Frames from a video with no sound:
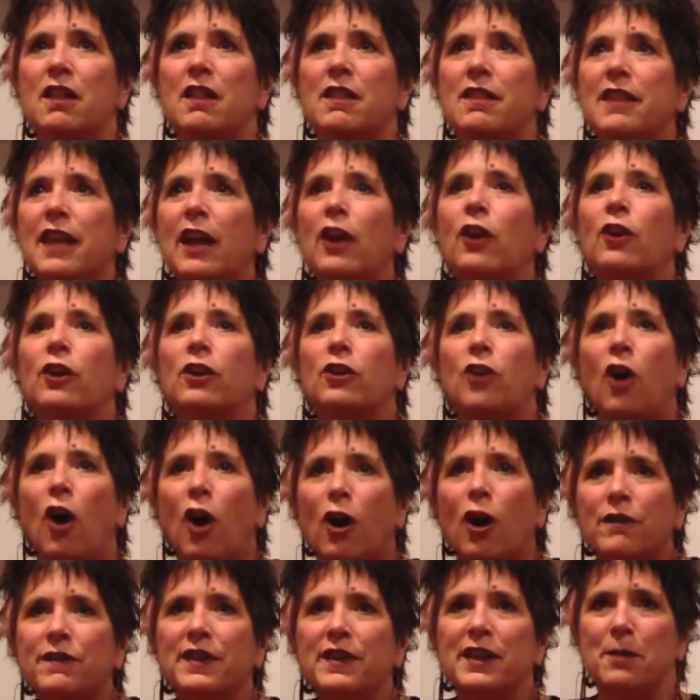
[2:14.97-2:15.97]
their
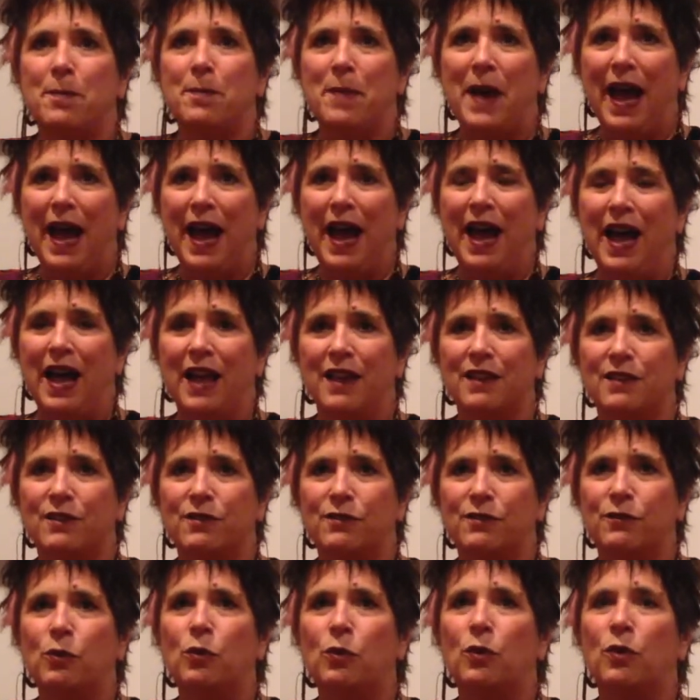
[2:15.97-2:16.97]
carving a path
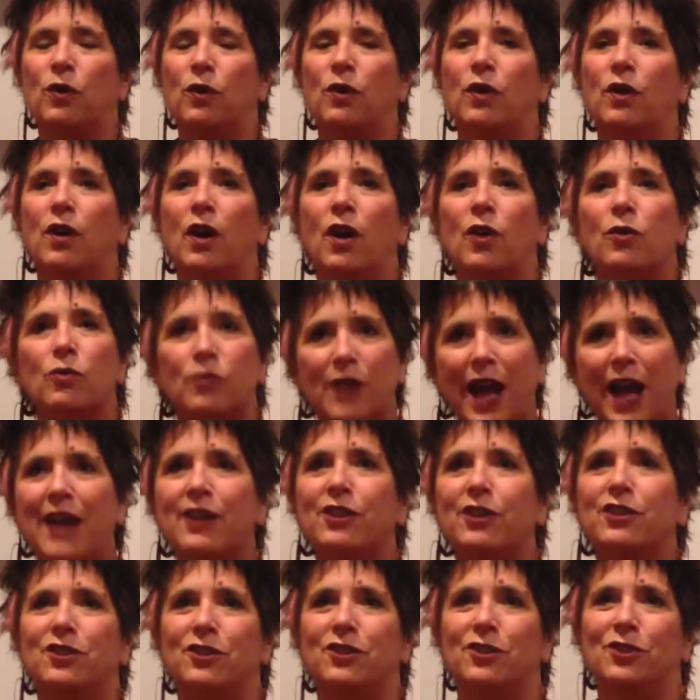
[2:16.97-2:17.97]
for a
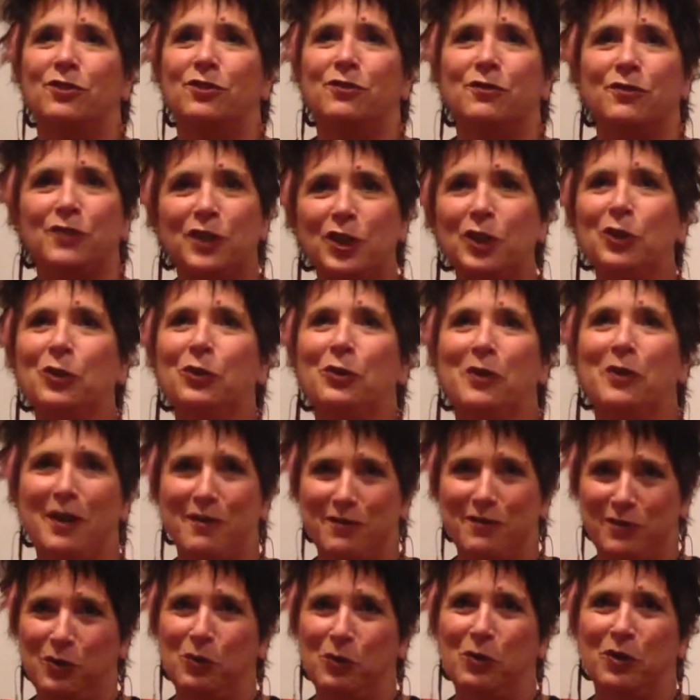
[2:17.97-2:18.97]
radical view
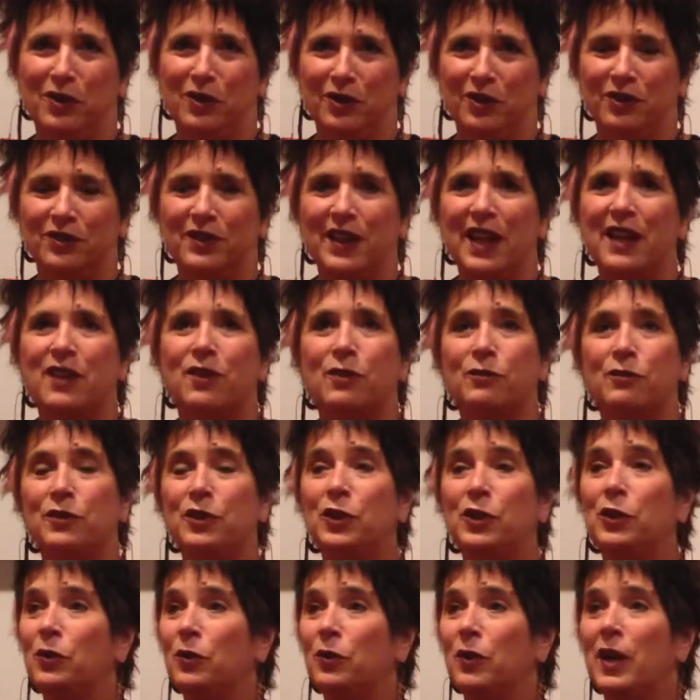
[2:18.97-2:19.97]
of the world and a
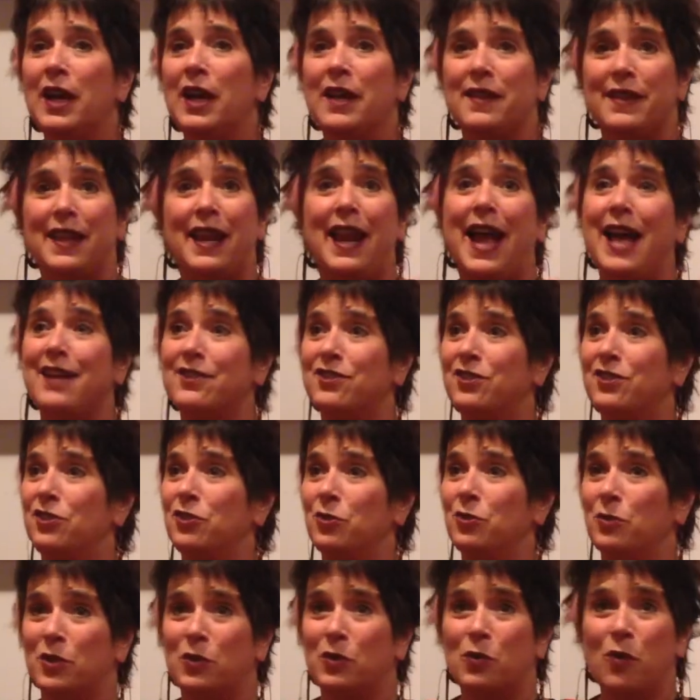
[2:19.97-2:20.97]
view that has to
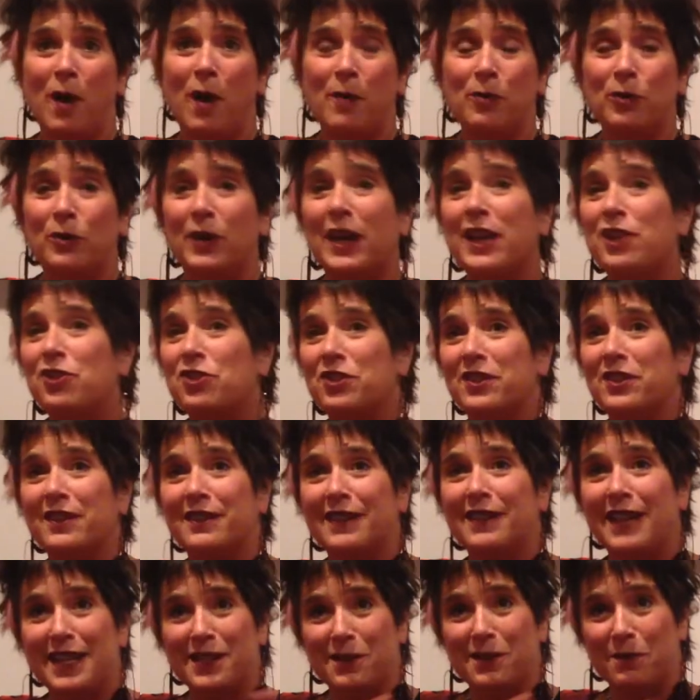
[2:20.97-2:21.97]
do with cooperation
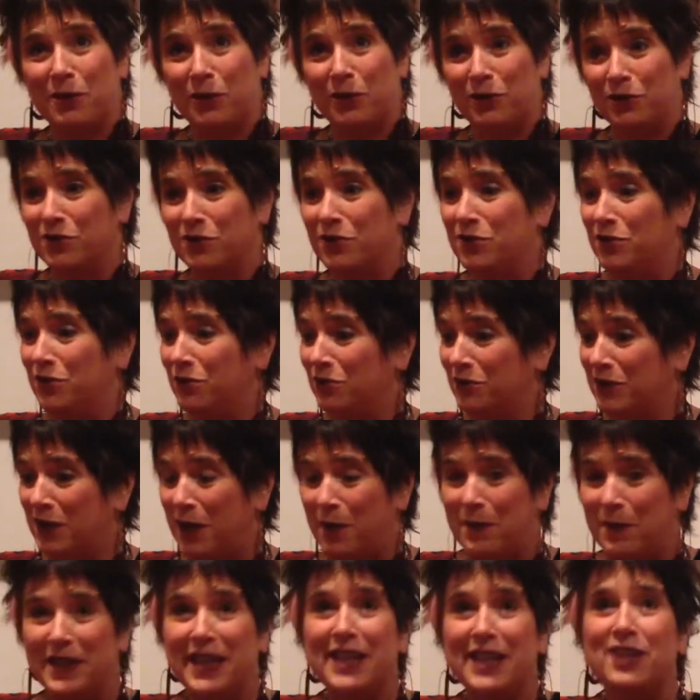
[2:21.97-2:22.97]
as opposed to
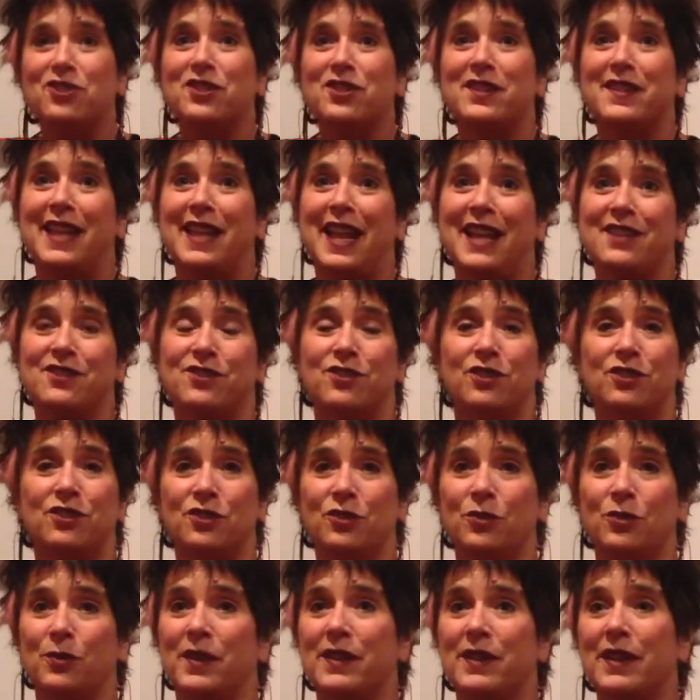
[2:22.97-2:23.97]
domination, that has to
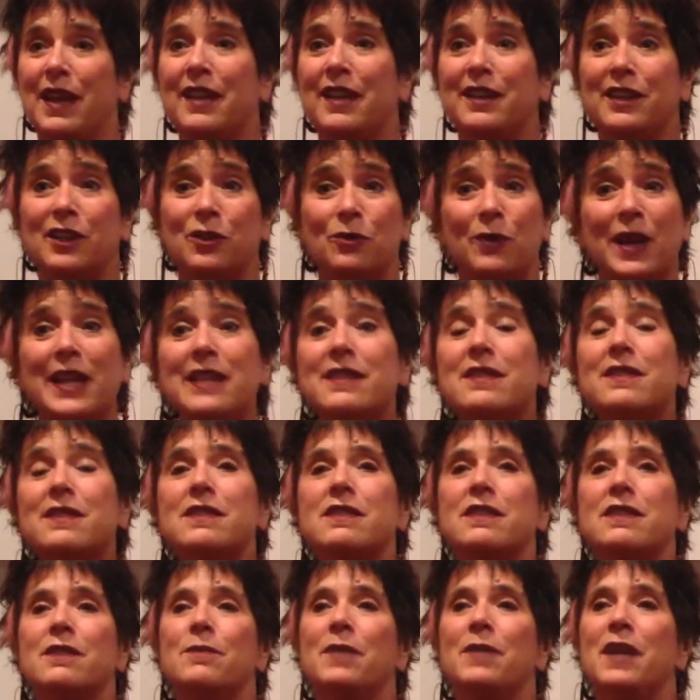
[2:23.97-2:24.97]
do with ending
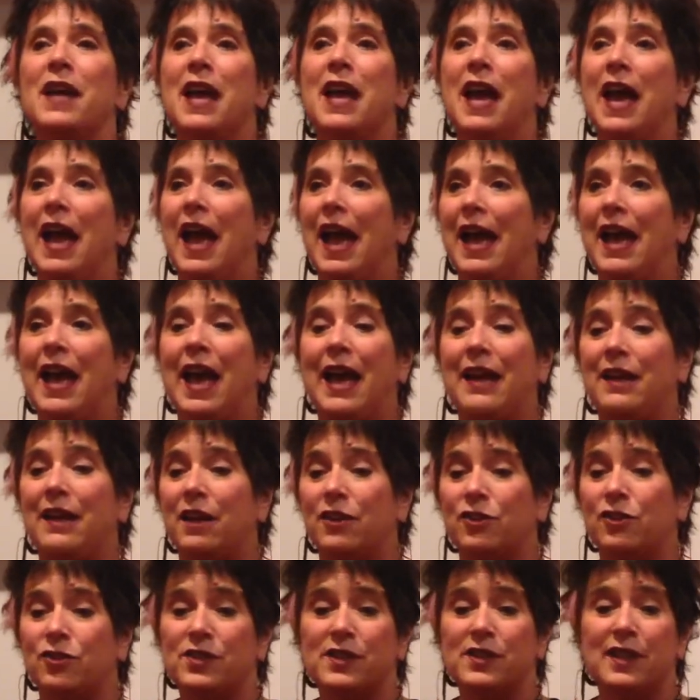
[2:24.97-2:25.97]
racism and
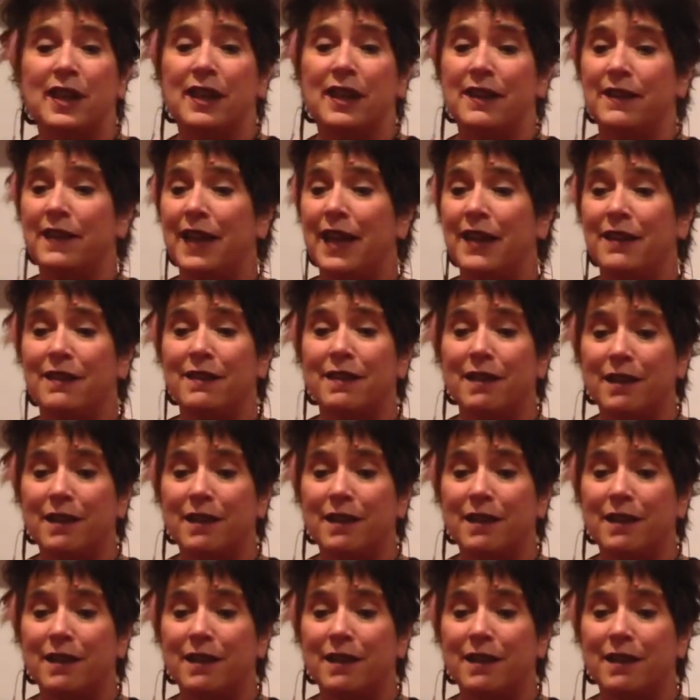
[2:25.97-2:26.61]
understanding that